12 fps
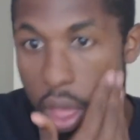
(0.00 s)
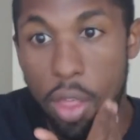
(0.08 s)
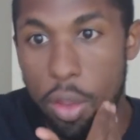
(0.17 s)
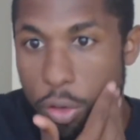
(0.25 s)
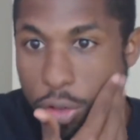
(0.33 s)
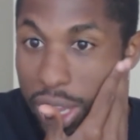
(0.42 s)

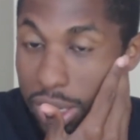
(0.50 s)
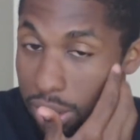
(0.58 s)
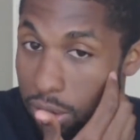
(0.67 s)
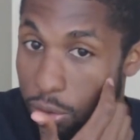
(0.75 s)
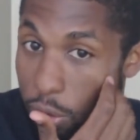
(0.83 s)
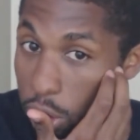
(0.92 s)
other
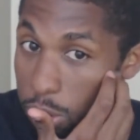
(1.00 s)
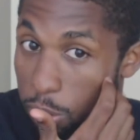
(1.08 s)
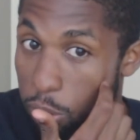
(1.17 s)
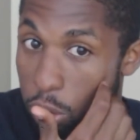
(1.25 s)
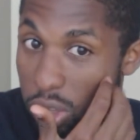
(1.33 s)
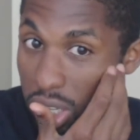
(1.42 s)
phases first
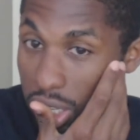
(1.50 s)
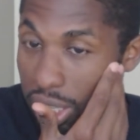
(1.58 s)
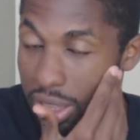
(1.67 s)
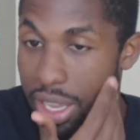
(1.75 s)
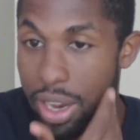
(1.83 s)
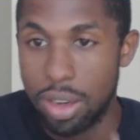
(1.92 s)
before you
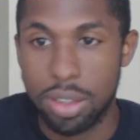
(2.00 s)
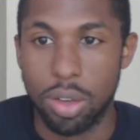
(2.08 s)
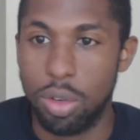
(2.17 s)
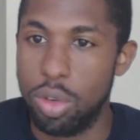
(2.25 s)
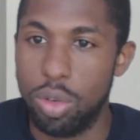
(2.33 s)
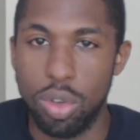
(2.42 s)
get there.
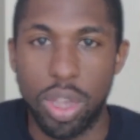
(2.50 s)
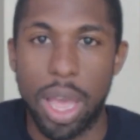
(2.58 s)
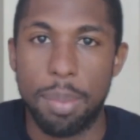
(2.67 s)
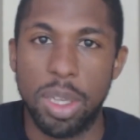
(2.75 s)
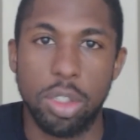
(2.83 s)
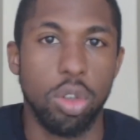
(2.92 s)
So you
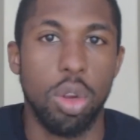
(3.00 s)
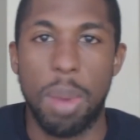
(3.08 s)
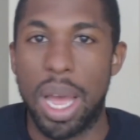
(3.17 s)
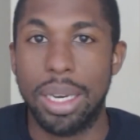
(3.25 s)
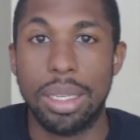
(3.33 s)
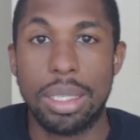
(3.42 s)
got to make sure your
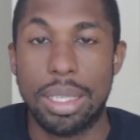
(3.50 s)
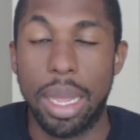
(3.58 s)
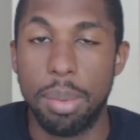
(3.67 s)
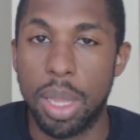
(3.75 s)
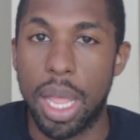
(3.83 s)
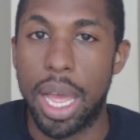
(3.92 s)
body
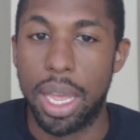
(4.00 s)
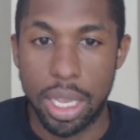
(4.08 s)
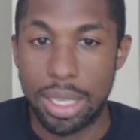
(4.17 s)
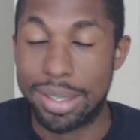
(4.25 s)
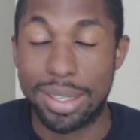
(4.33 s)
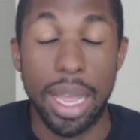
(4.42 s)

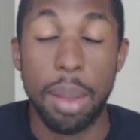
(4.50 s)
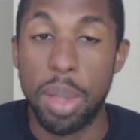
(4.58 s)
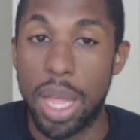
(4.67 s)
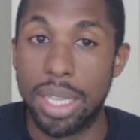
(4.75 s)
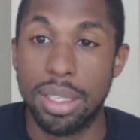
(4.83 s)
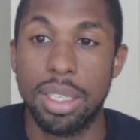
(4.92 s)
can
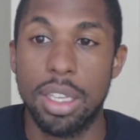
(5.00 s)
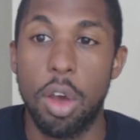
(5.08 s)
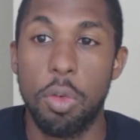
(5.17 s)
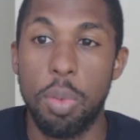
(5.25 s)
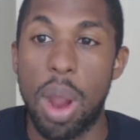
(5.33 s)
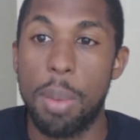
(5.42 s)
stabilize
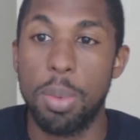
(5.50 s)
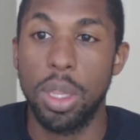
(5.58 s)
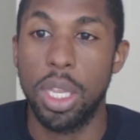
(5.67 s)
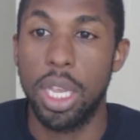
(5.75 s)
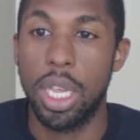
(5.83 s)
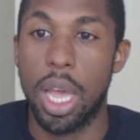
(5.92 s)
itself
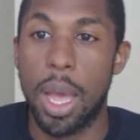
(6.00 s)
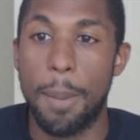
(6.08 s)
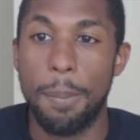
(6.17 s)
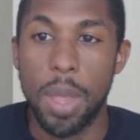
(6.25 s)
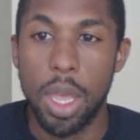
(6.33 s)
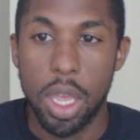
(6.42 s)
properly.
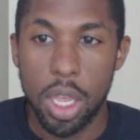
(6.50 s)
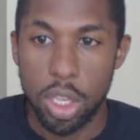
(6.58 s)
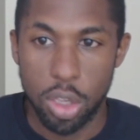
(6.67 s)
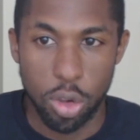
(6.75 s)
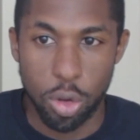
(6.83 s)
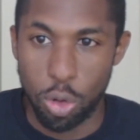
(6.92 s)

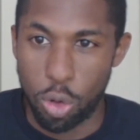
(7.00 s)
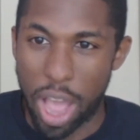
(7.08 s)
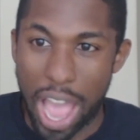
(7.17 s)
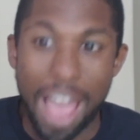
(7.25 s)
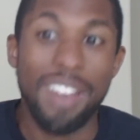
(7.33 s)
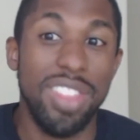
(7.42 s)
You
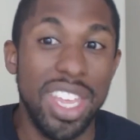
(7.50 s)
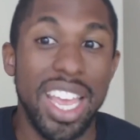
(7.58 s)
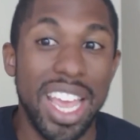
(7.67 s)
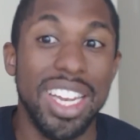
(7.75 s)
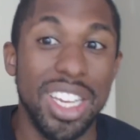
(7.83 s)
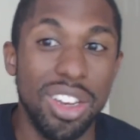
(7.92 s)
have
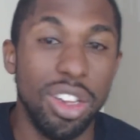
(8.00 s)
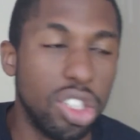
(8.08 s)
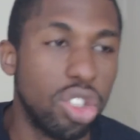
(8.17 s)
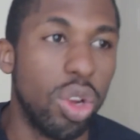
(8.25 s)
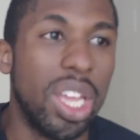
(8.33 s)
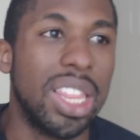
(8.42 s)
the
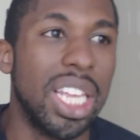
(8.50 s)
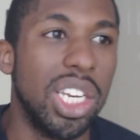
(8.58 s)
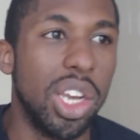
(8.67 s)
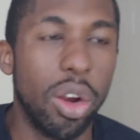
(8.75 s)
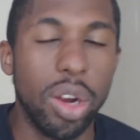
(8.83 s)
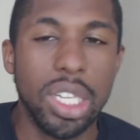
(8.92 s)
strength
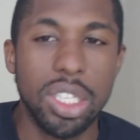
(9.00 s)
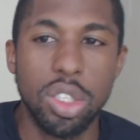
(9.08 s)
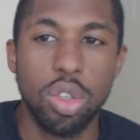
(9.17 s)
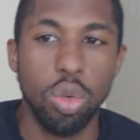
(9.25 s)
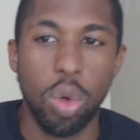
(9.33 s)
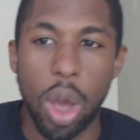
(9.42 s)
endurance
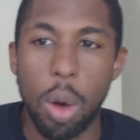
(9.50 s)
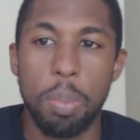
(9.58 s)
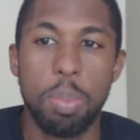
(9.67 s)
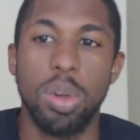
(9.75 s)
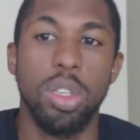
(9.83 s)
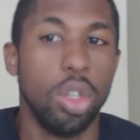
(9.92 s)
to
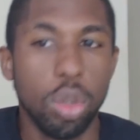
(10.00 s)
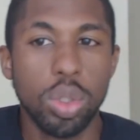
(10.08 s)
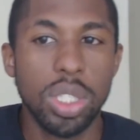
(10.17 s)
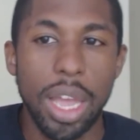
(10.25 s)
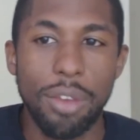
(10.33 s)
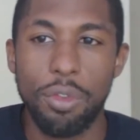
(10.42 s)
help
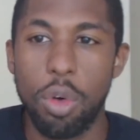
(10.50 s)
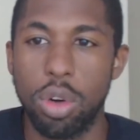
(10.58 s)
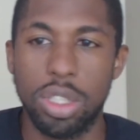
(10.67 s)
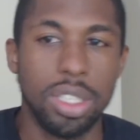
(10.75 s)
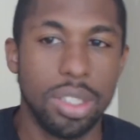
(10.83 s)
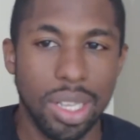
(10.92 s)
produce that
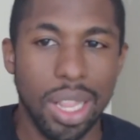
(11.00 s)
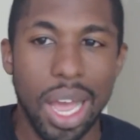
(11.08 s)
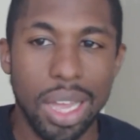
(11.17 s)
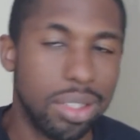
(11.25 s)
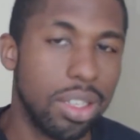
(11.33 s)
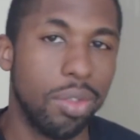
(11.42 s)
force. It's a
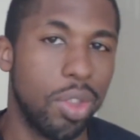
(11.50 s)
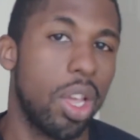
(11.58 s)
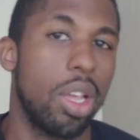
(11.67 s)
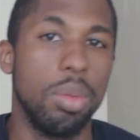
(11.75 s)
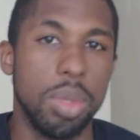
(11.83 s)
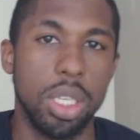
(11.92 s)
lot of stuff that
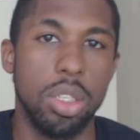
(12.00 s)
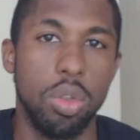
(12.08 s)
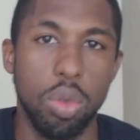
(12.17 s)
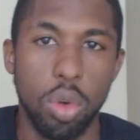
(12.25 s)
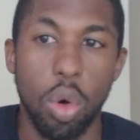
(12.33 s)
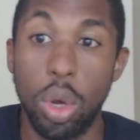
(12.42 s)
comes
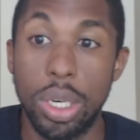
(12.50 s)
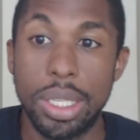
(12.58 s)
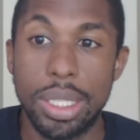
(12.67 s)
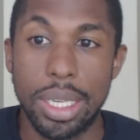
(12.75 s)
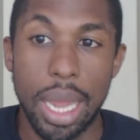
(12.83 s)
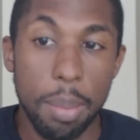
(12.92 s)
into going
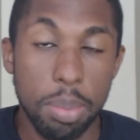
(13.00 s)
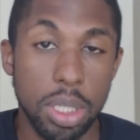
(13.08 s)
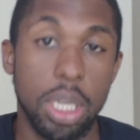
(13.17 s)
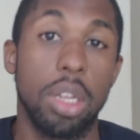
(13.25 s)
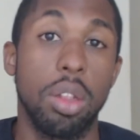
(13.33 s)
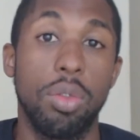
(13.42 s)
into that
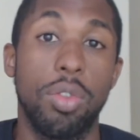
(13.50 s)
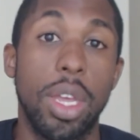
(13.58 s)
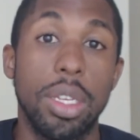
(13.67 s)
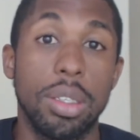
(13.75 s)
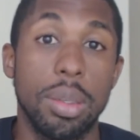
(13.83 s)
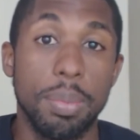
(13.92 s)
particular
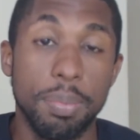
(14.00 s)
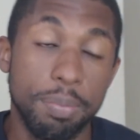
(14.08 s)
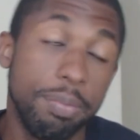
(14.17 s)
phase.